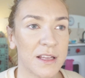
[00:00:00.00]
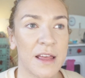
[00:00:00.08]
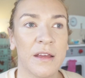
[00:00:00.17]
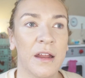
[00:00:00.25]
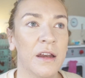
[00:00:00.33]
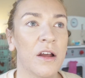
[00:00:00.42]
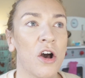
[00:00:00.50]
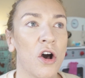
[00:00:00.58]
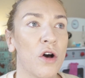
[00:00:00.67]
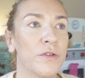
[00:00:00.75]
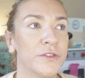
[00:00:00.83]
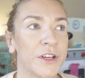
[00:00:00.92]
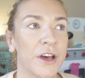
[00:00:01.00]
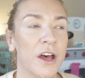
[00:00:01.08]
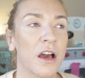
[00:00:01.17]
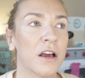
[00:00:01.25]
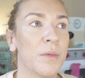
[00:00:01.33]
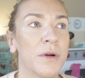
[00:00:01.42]
and then after
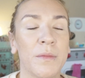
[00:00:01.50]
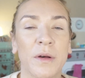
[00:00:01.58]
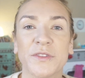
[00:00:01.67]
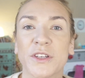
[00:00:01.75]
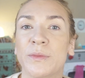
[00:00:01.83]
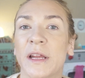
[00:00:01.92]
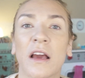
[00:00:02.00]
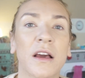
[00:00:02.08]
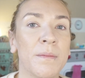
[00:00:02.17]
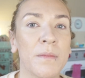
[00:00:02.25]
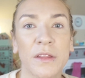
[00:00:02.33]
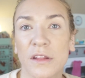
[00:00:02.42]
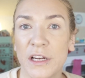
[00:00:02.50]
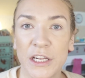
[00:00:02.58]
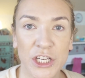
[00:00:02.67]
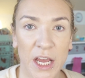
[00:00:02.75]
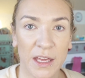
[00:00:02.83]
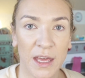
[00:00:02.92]
a couple of months it'll be like a monthly
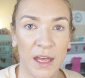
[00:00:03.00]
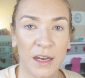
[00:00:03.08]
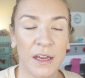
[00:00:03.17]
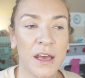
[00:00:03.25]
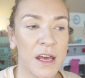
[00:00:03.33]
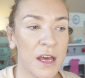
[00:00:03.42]
check-in